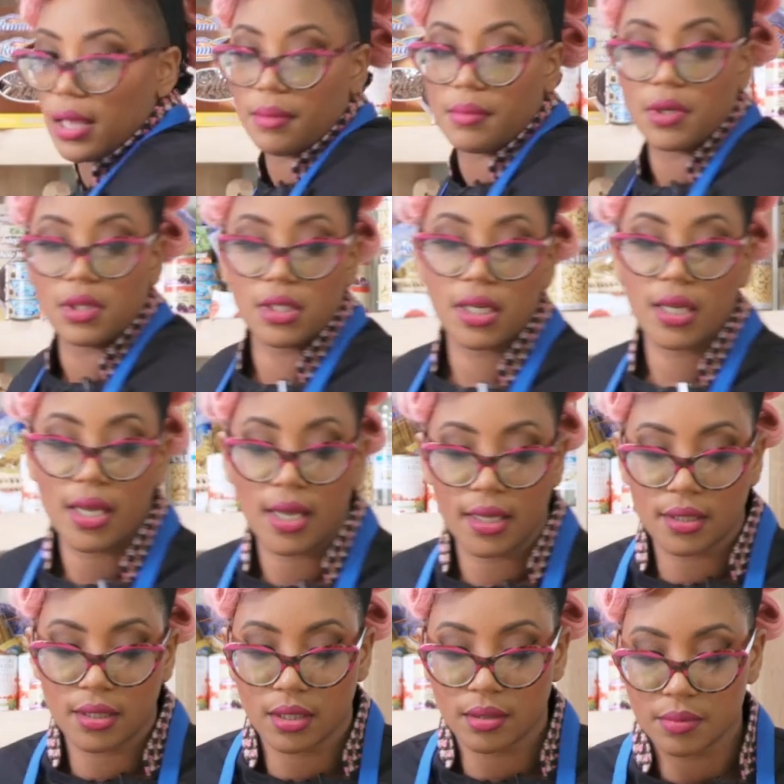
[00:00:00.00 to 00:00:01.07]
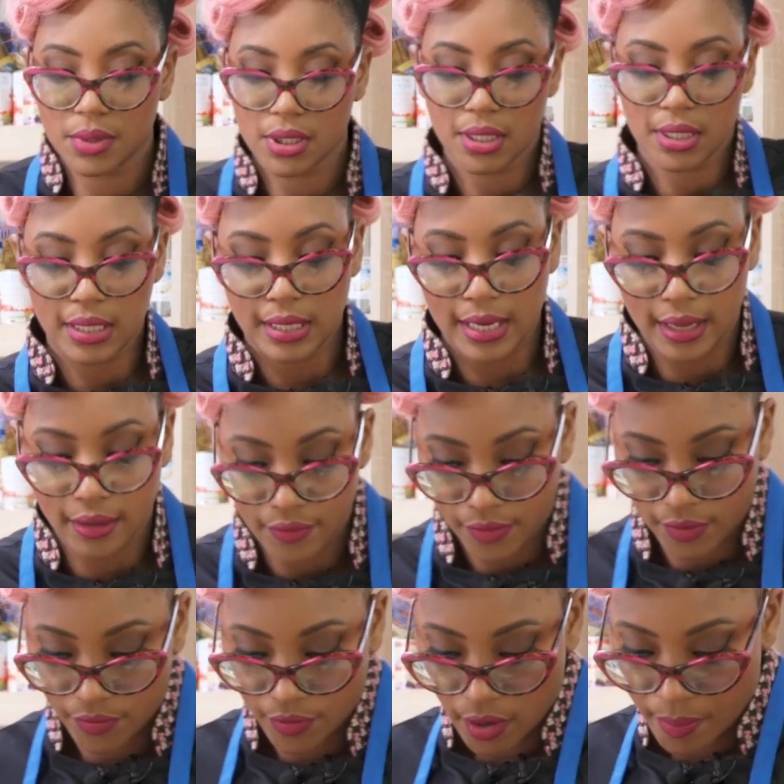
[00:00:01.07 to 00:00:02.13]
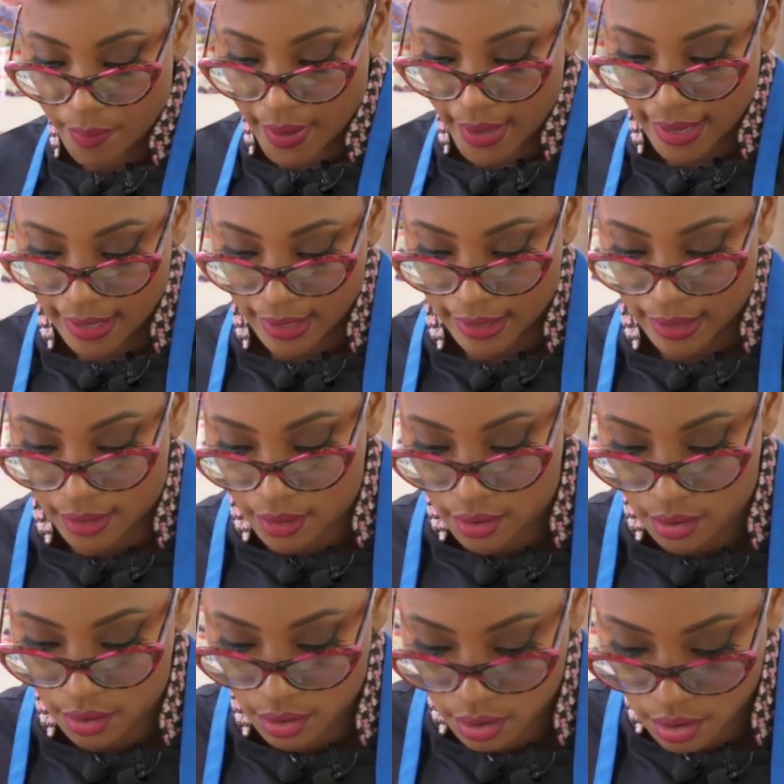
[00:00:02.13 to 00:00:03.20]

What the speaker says: I'm gonna cut them to the length of our pan.